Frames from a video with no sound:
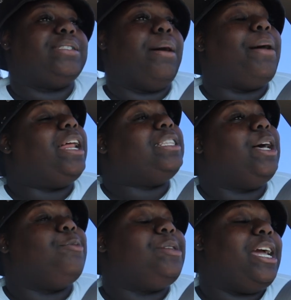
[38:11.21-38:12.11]
somebody
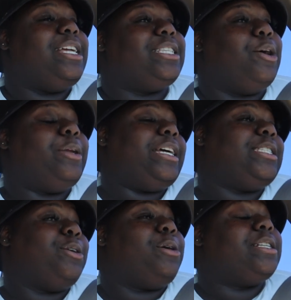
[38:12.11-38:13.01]
told me that he told that
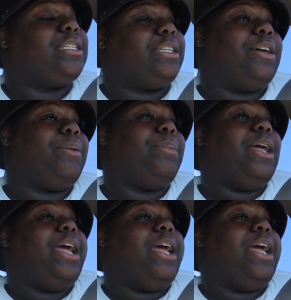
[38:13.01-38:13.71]
story to them